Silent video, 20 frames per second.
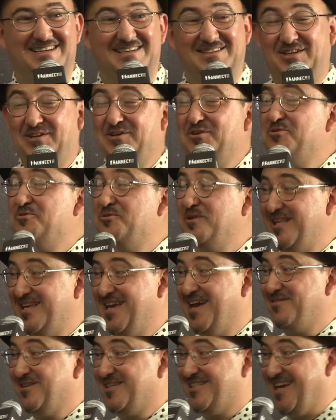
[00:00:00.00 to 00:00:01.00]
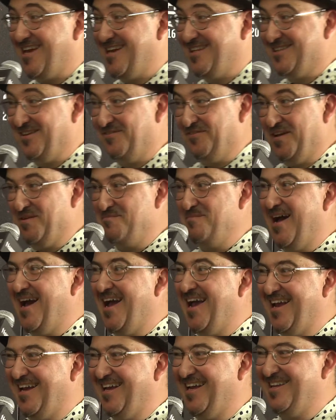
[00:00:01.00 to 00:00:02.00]
So you really have a scientific
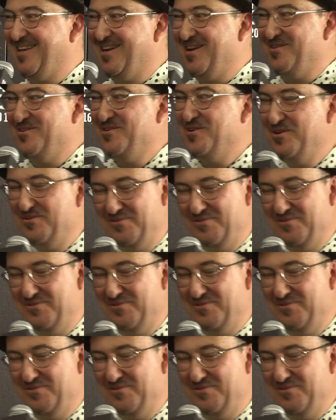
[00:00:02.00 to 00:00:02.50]
mind and